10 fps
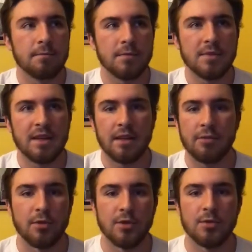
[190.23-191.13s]
It's the
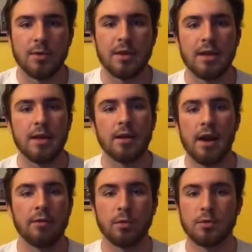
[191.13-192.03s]
first one of the year.
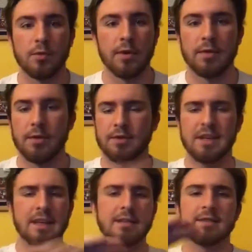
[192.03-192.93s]
Everyone's running around. There's
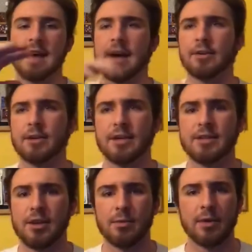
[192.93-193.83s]
kids tackling each
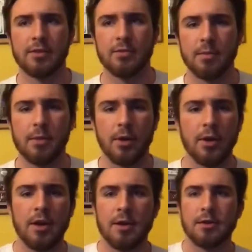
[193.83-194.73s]
other, playing football.
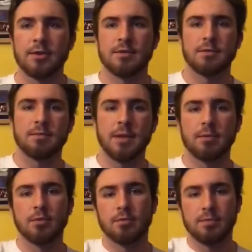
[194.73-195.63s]
There's
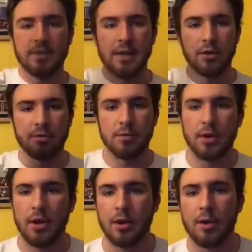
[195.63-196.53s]
people yelling from the
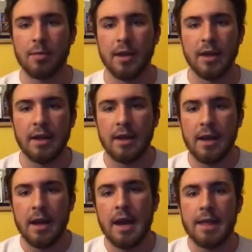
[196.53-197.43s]
Gaga pit,
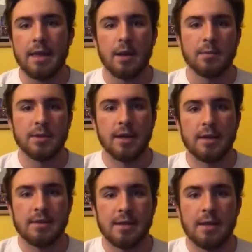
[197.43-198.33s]
and then I'm just kind of
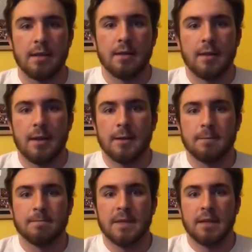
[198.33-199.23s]
standing there
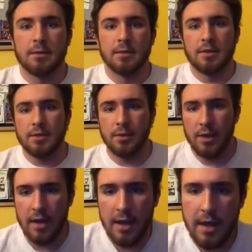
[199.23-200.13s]
I don't know what to do.
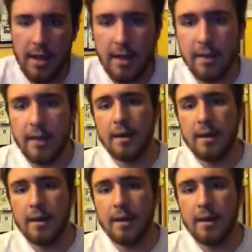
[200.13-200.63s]
And